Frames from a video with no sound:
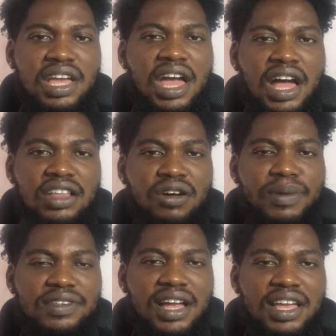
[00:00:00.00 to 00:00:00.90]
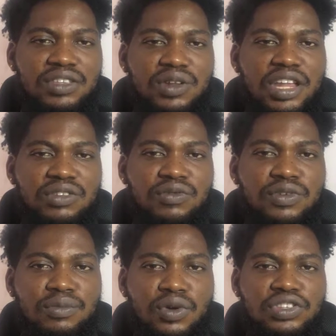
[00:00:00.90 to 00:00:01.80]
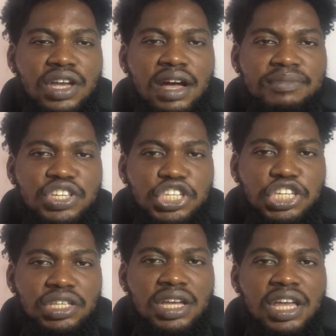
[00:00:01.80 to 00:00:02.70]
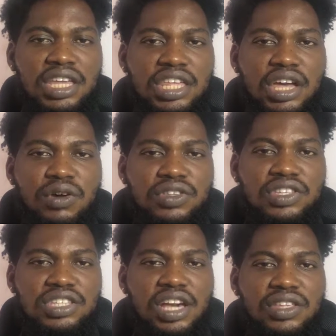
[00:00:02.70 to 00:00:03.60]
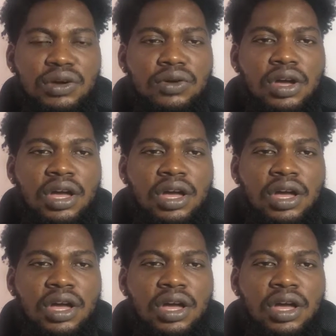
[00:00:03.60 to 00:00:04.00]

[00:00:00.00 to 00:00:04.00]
and a lot of persons can get to learn from what I'm teaching here on this channel.